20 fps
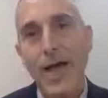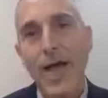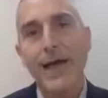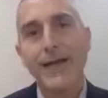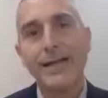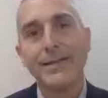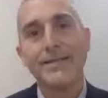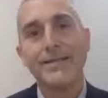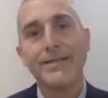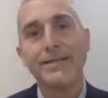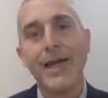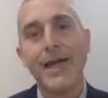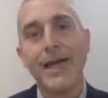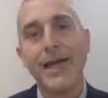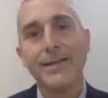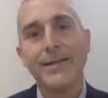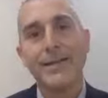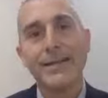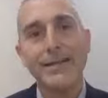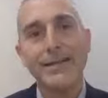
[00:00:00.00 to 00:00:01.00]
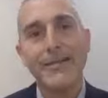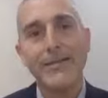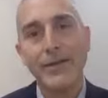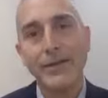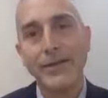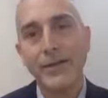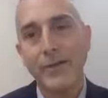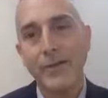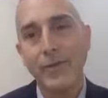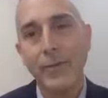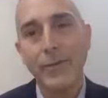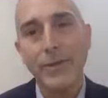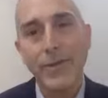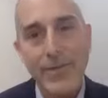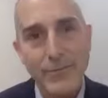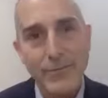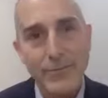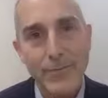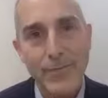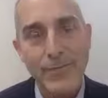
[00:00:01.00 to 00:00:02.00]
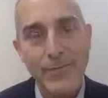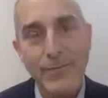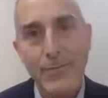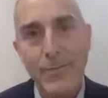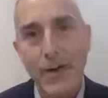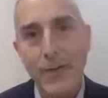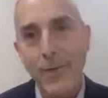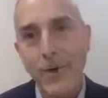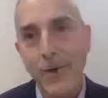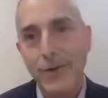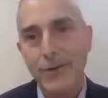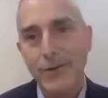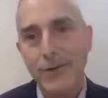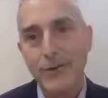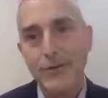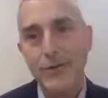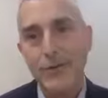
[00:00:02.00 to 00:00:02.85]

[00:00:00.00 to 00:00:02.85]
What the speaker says: I leave the replacements to my partners.